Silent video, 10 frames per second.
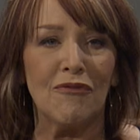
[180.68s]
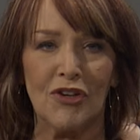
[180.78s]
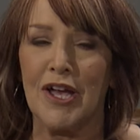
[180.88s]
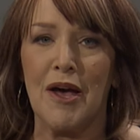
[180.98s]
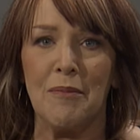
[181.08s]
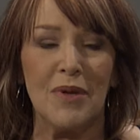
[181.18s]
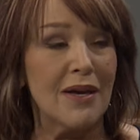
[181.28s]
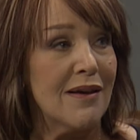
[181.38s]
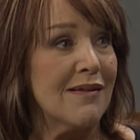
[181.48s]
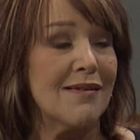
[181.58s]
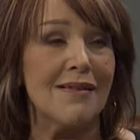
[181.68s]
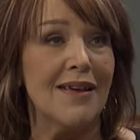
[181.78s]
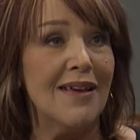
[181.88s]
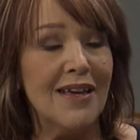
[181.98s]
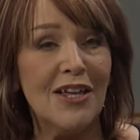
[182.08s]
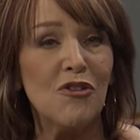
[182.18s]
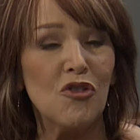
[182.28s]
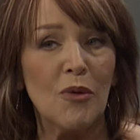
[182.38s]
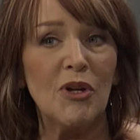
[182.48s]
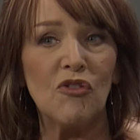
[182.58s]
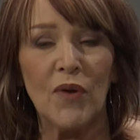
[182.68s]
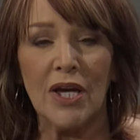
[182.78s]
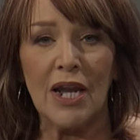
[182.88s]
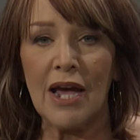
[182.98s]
to come because it is so much fun.